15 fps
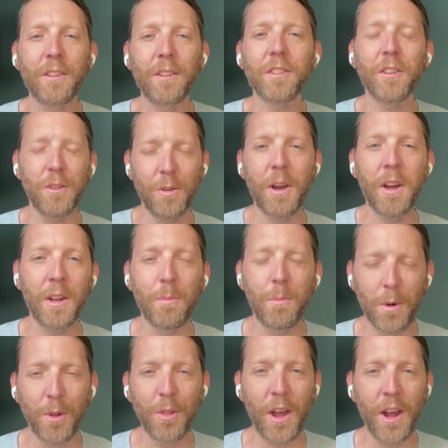So you kind of
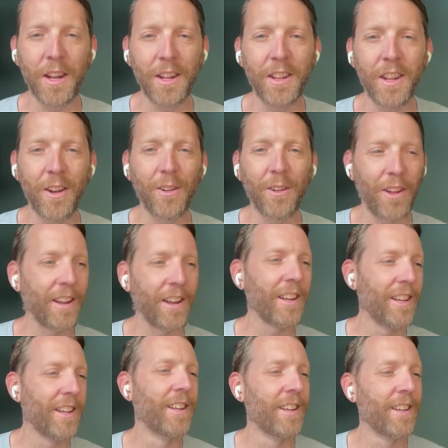put that in there, like
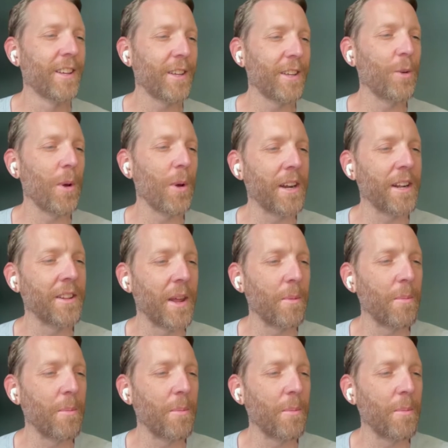you add in